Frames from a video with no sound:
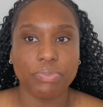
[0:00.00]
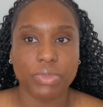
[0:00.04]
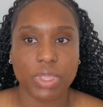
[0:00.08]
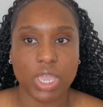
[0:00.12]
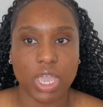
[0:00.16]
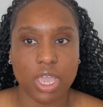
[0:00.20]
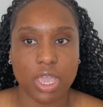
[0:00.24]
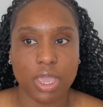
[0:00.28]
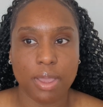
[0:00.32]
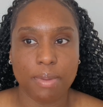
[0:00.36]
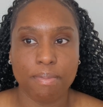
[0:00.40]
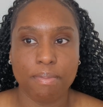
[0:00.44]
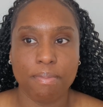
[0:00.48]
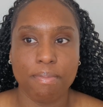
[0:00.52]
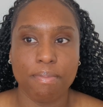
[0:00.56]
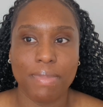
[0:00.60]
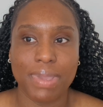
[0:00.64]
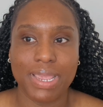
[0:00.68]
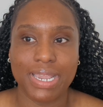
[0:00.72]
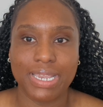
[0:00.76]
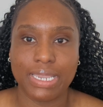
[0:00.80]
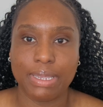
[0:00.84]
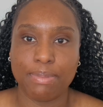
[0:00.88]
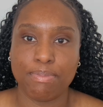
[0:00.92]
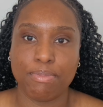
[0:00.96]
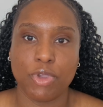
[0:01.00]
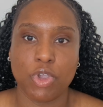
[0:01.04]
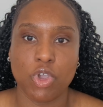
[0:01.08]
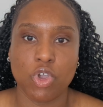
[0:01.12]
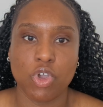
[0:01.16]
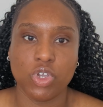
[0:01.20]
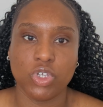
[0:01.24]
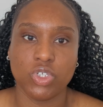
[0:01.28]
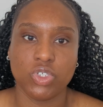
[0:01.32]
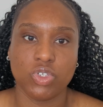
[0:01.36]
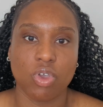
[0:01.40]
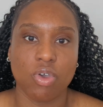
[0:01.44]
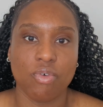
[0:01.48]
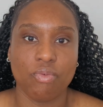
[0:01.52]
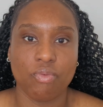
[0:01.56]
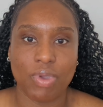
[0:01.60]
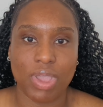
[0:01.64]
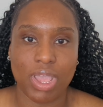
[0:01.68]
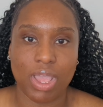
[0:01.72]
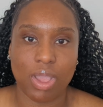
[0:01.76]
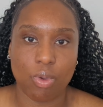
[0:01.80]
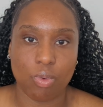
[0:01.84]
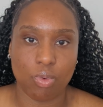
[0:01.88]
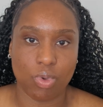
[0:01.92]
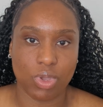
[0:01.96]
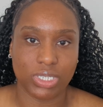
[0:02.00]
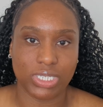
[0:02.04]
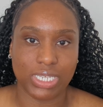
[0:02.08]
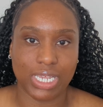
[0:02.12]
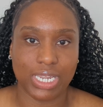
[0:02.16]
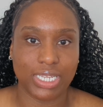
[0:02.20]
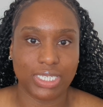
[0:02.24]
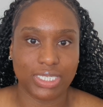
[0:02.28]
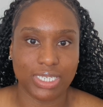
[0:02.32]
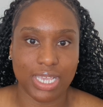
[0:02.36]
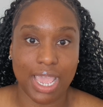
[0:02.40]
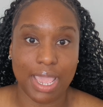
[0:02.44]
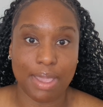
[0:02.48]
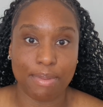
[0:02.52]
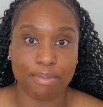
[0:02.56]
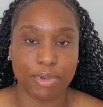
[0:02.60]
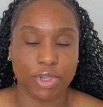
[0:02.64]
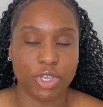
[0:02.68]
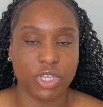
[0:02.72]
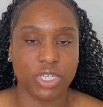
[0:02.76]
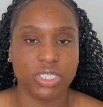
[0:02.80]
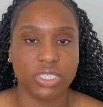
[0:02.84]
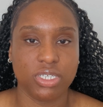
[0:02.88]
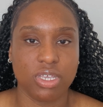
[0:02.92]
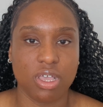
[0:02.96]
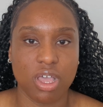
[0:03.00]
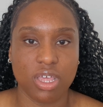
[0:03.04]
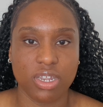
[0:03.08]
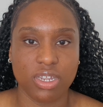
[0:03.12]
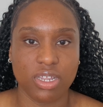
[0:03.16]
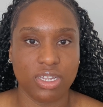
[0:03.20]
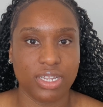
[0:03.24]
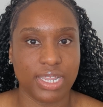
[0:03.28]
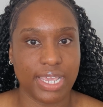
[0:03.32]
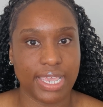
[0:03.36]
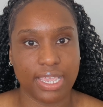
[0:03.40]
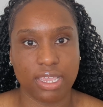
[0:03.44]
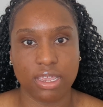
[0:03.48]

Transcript: Mainly because of where I was at the time, because Ghana,